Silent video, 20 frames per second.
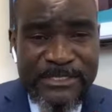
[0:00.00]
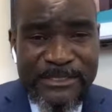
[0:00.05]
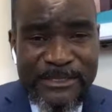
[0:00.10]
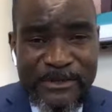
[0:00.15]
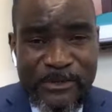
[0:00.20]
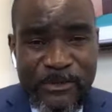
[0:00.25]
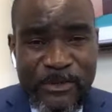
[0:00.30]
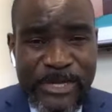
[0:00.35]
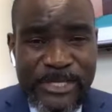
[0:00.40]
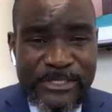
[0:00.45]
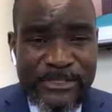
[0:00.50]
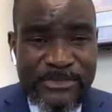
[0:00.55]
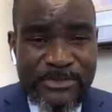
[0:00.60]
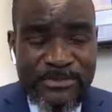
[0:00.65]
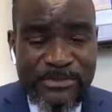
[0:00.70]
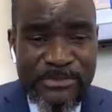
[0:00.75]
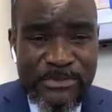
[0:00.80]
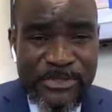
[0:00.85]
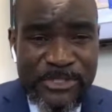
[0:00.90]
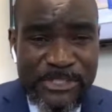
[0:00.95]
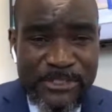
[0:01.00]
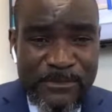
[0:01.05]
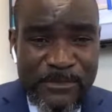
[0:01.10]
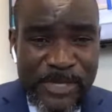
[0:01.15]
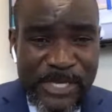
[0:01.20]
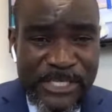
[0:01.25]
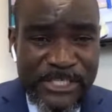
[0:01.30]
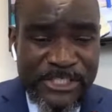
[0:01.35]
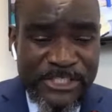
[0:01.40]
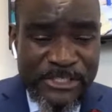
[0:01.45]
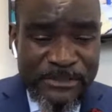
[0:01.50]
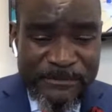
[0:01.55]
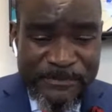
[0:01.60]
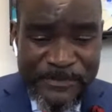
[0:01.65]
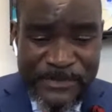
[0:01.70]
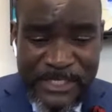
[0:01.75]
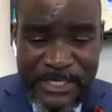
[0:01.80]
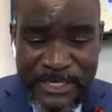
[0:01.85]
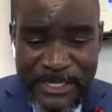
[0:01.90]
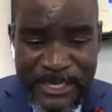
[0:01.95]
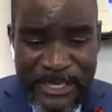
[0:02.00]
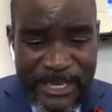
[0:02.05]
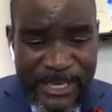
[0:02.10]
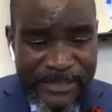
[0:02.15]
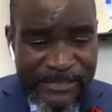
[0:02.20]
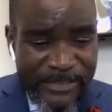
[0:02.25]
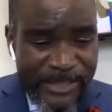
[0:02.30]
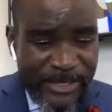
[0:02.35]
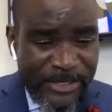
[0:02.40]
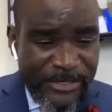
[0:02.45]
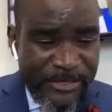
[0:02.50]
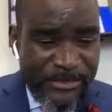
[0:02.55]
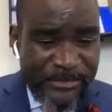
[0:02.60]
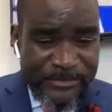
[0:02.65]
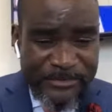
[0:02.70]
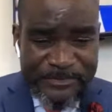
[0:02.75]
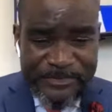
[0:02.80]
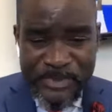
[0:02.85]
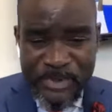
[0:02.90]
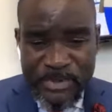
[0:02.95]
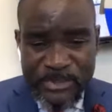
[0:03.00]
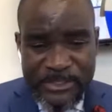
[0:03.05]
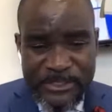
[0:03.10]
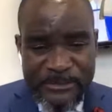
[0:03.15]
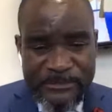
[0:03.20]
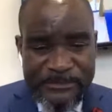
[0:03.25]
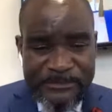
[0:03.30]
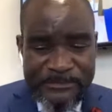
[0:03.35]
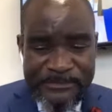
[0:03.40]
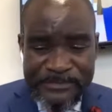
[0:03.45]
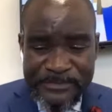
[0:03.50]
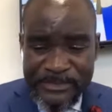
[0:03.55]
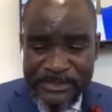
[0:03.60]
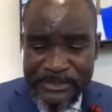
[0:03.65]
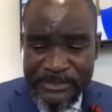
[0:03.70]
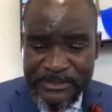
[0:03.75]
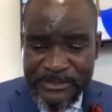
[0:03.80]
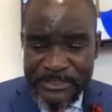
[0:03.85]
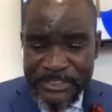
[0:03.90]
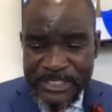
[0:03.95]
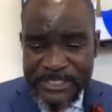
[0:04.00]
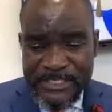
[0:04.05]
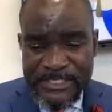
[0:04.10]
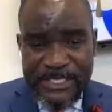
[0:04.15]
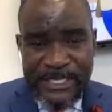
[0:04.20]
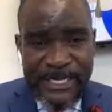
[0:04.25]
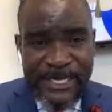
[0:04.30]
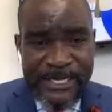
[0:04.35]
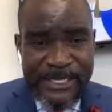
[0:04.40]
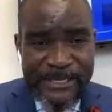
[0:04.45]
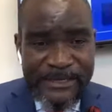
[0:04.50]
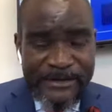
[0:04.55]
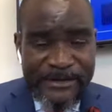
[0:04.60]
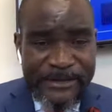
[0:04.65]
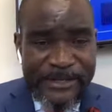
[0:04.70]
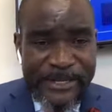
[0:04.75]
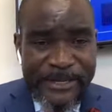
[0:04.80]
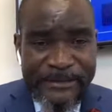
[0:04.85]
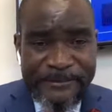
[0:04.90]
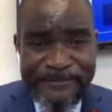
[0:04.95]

went to his page and then told him, just die, okay?